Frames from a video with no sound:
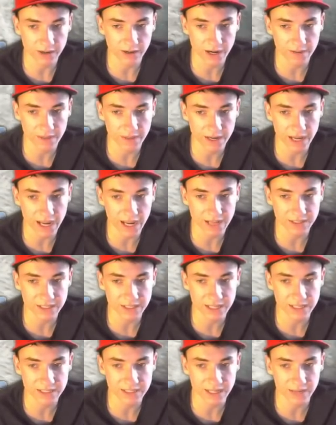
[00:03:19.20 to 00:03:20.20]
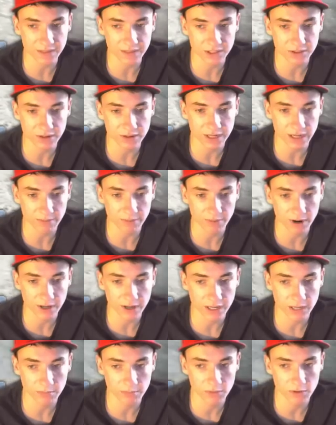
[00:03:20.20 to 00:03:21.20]
and then as he gets on the trick, I'm probably
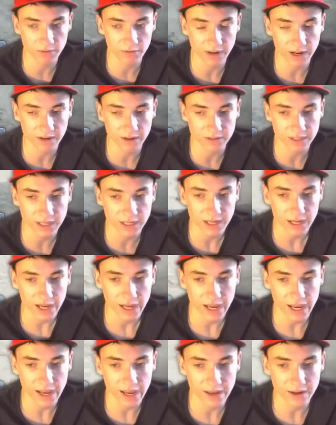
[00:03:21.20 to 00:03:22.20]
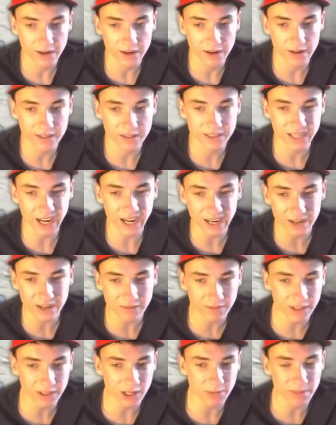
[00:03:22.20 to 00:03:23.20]
going to move out. And it's kind
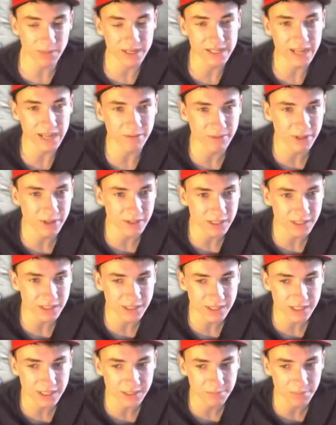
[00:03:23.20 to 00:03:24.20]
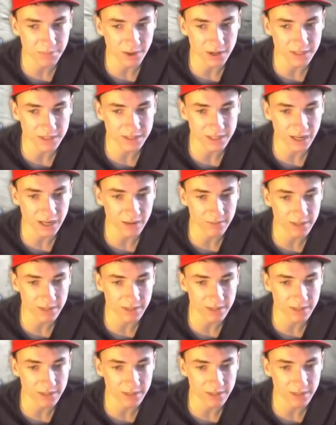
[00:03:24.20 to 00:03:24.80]
of a little bit not realistic, but I